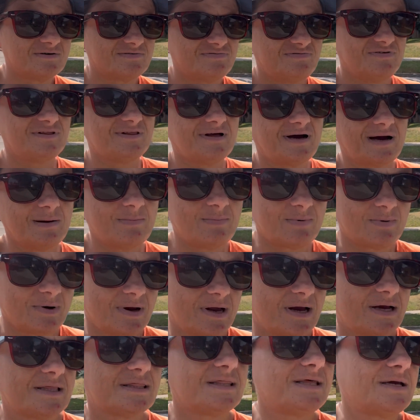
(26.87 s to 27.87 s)
Free
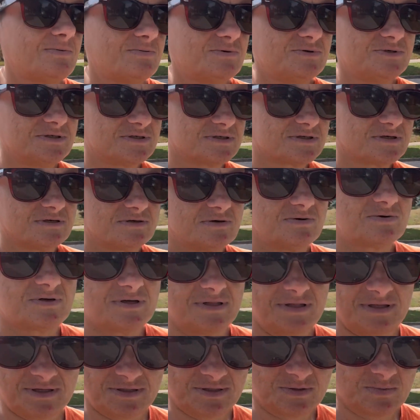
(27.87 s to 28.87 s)
Library. I think we're just going to go to
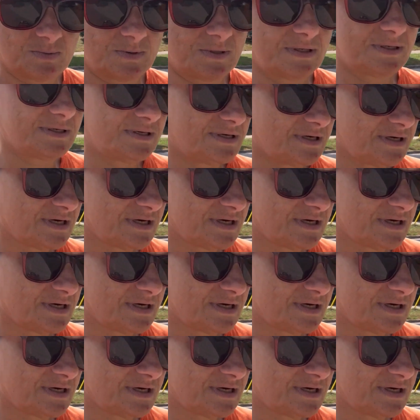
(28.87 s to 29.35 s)
this one